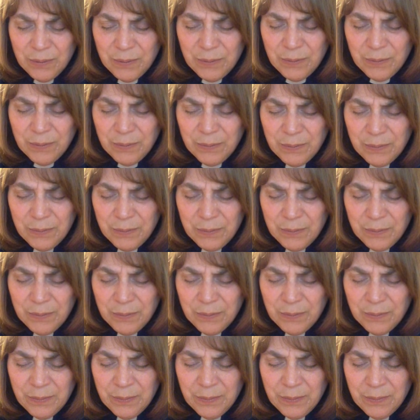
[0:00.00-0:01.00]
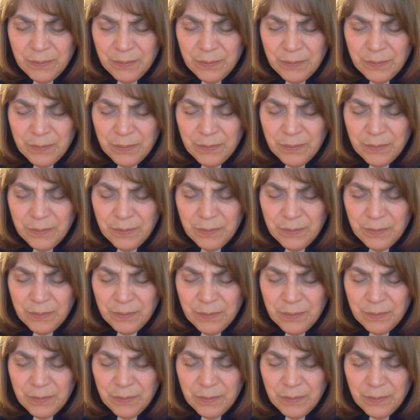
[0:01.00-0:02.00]

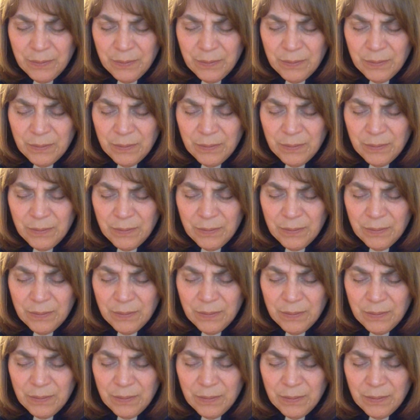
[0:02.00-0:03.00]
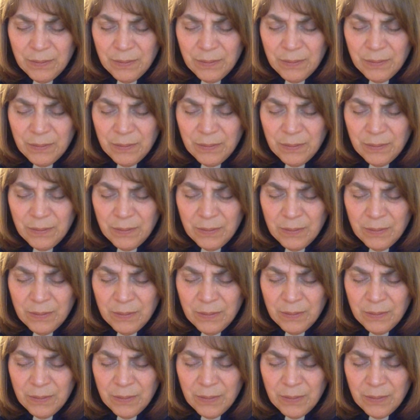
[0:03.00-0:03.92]
[no speech]